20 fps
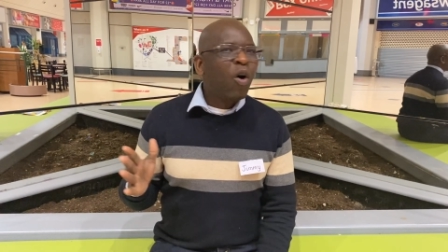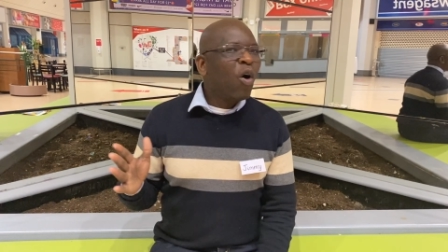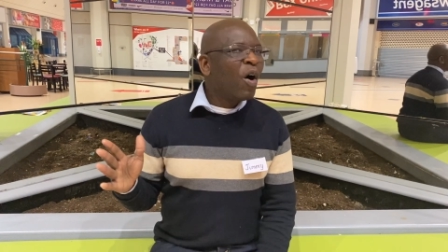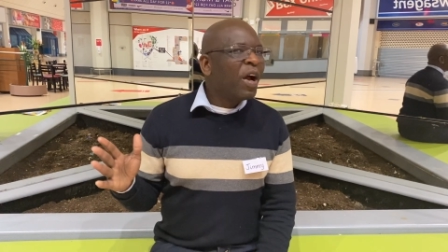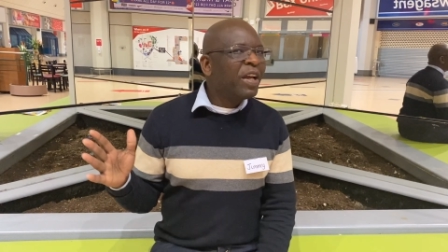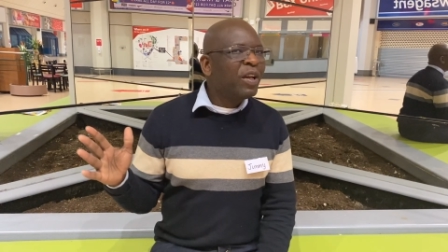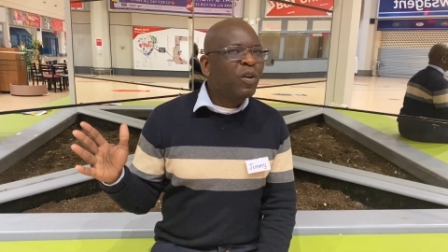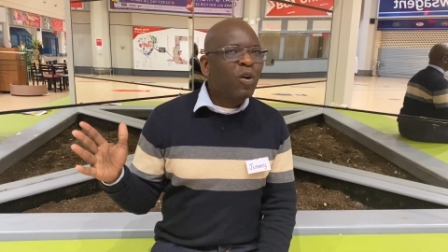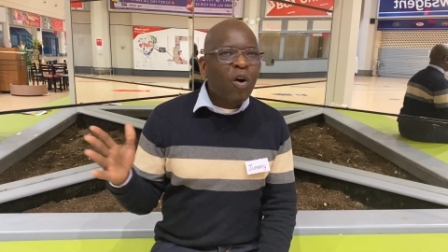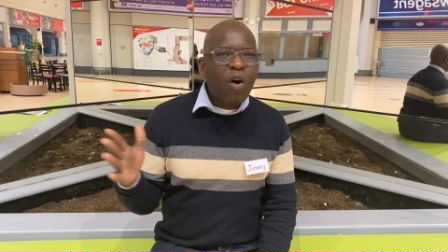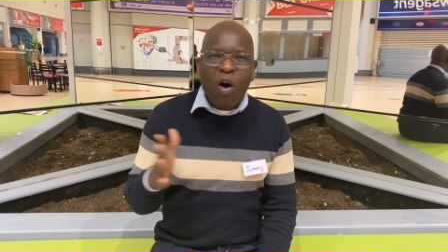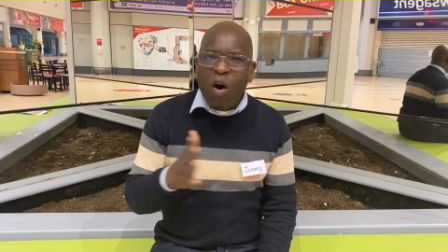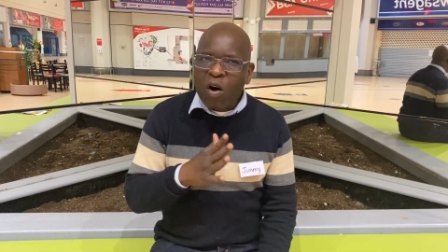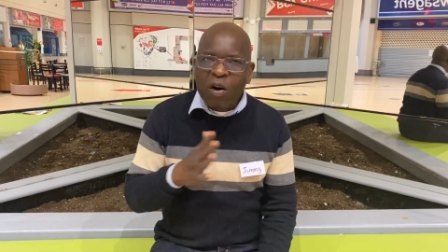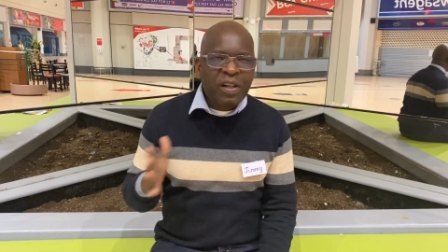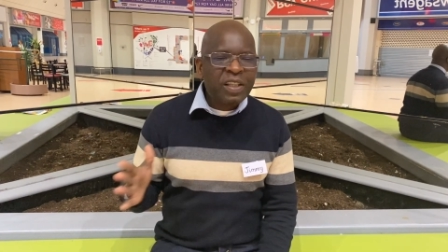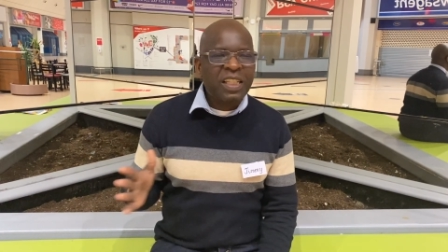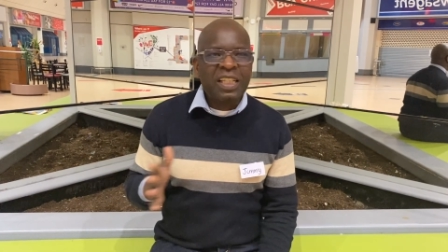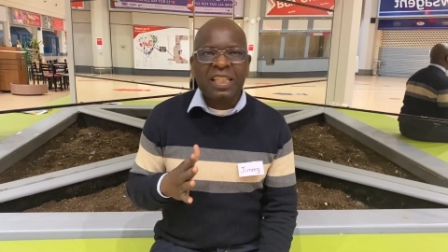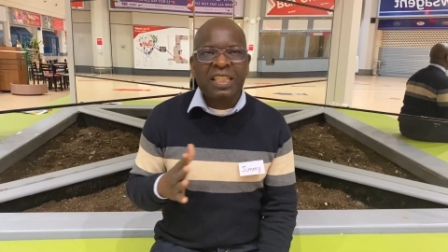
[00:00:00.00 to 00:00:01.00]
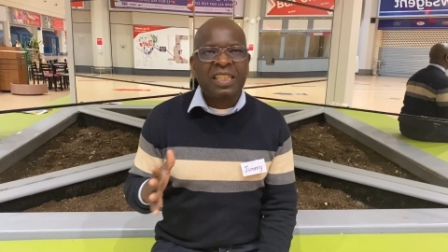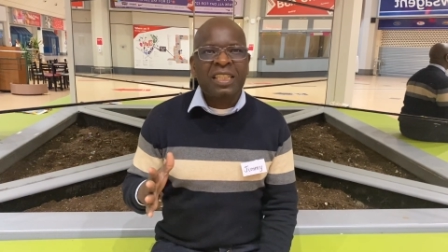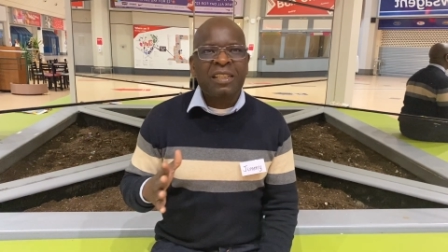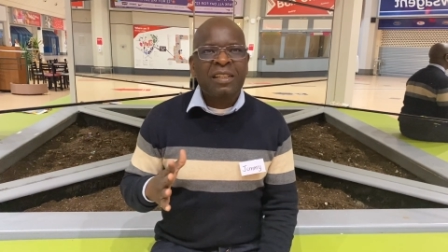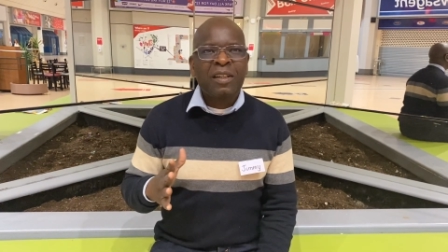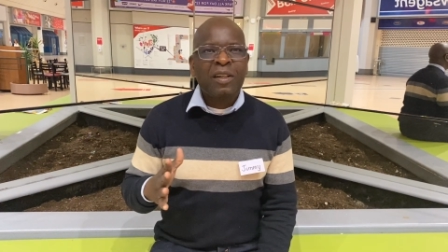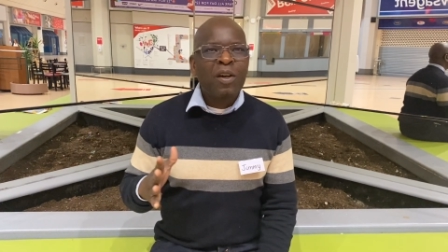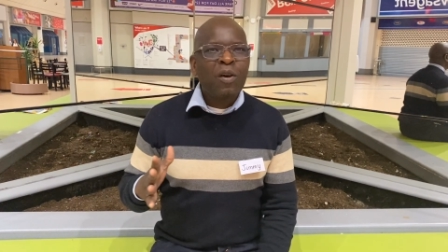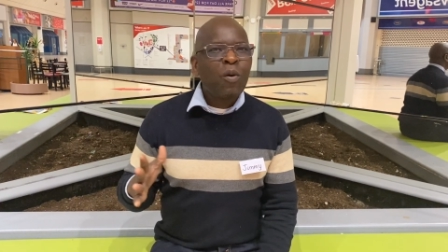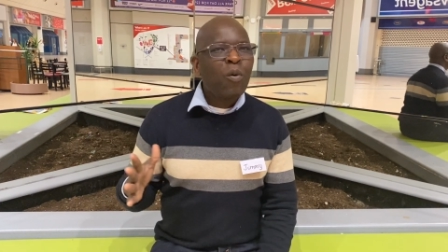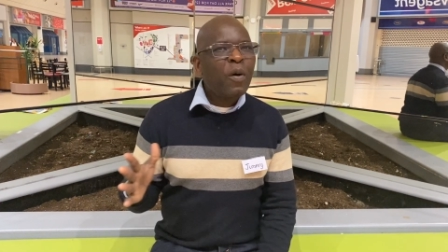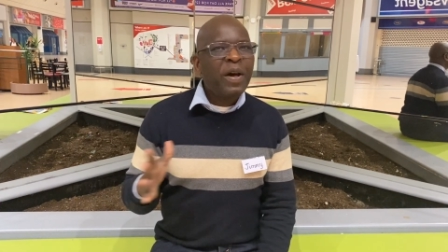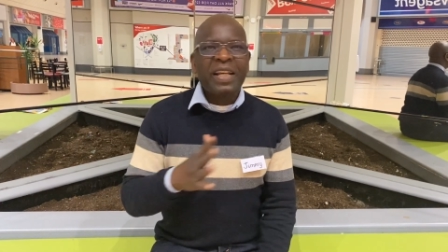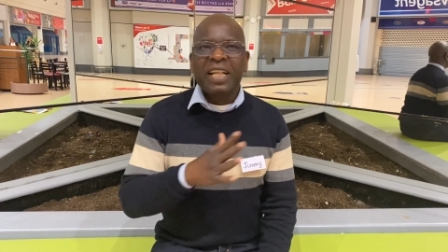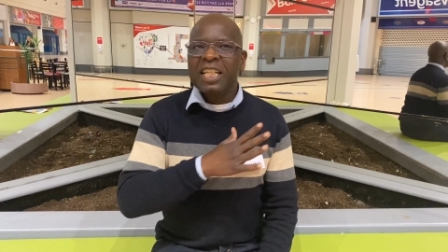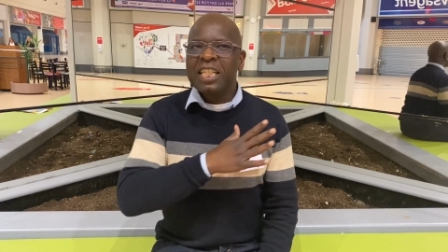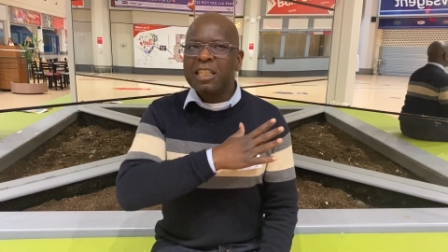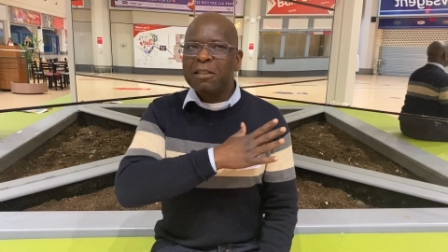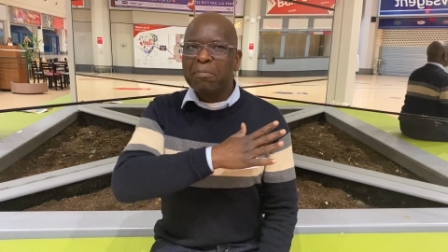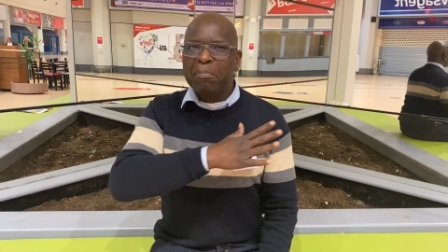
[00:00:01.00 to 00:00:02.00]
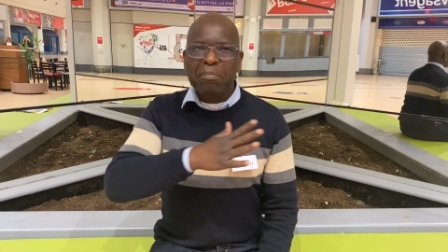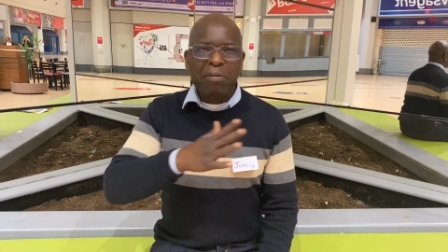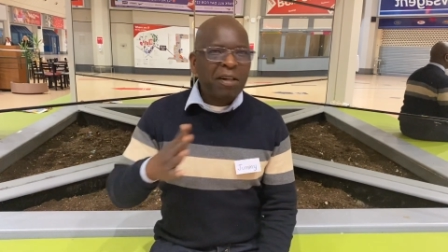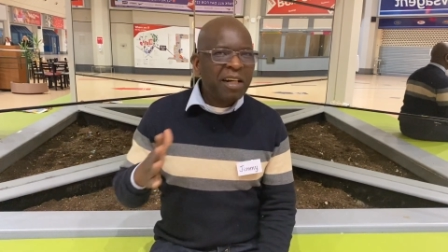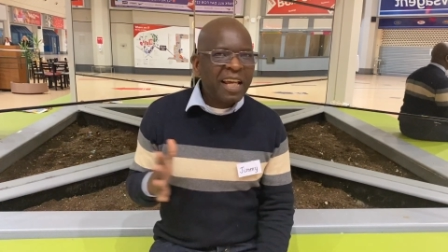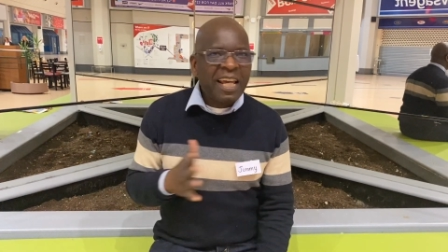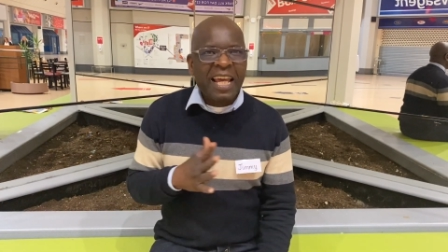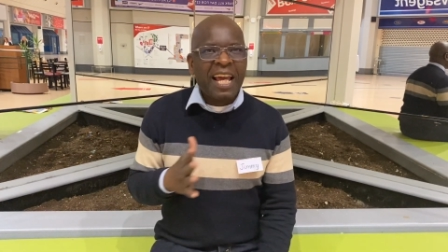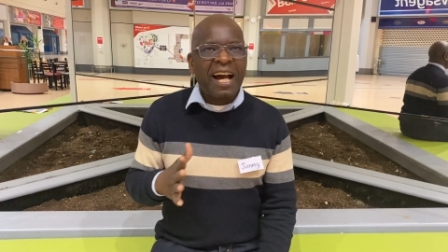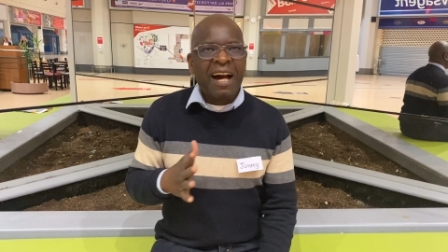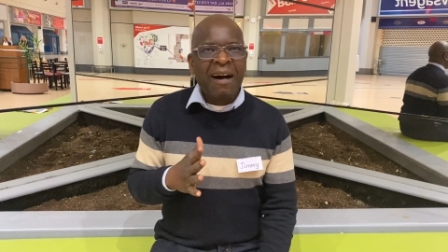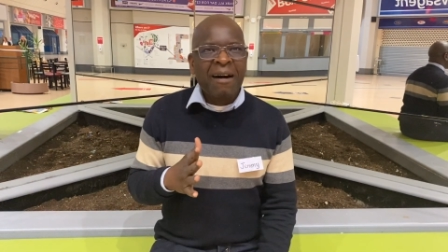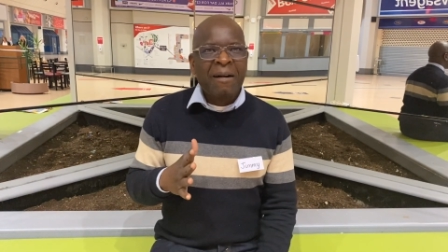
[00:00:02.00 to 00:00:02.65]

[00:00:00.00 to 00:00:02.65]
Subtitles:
In all this, where is prayer?